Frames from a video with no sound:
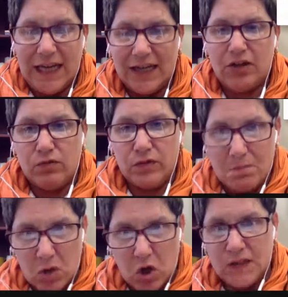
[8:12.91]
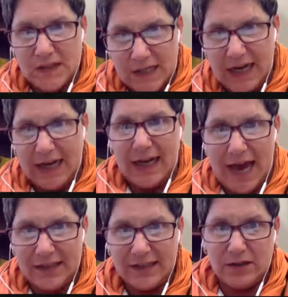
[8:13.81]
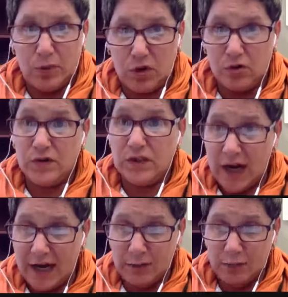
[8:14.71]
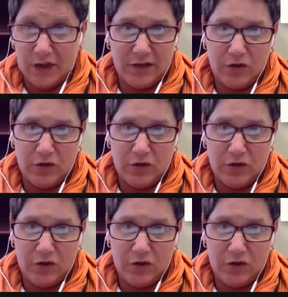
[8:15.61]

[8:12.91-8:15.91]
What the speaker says: in a remote setting as opposed to hybrid.